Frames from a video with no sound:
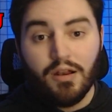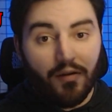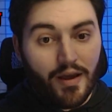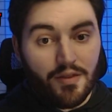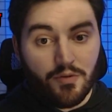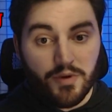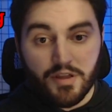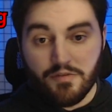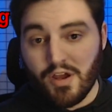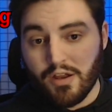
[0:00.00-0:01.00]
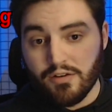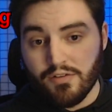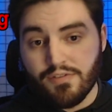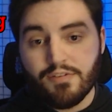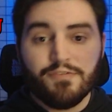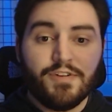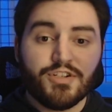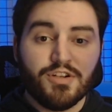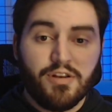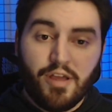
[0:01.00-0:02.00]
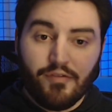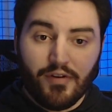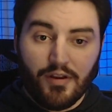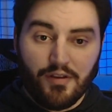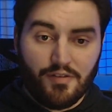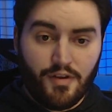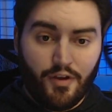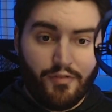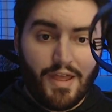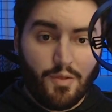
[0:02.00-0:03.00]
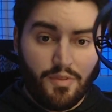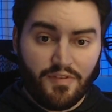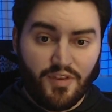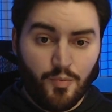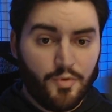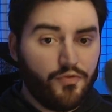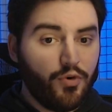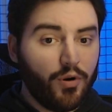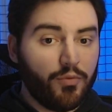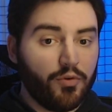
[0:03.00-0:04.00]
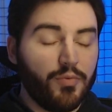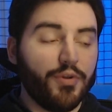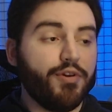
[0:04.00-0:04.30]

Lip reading: Now that we have gotten sufficient evidence of how this thing performs with both